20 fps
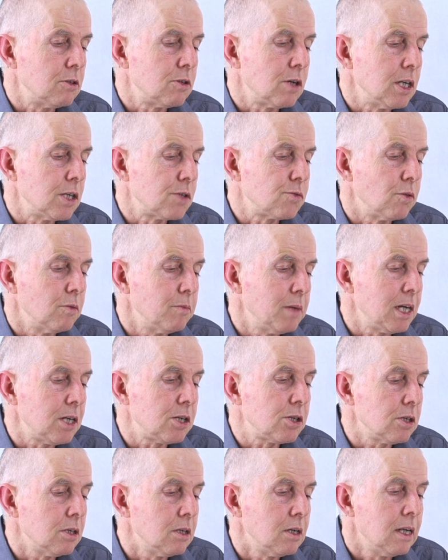
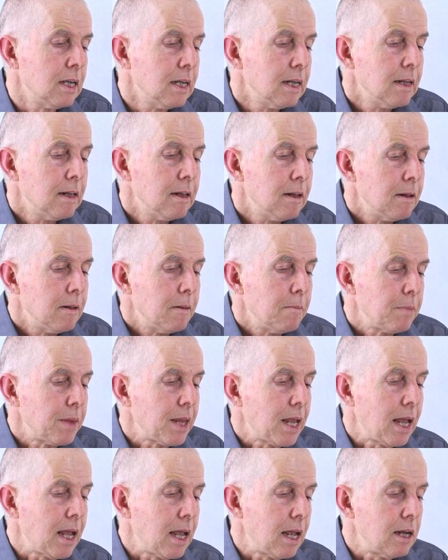transformation,
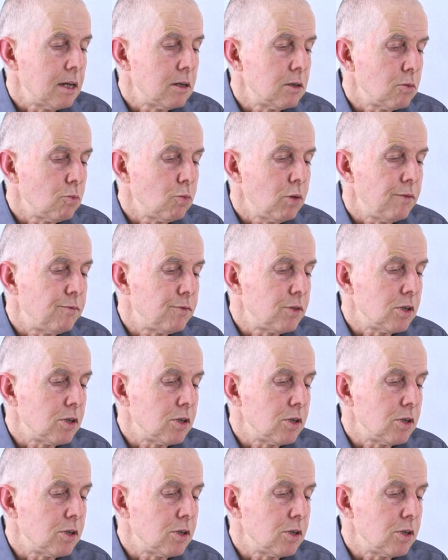and we've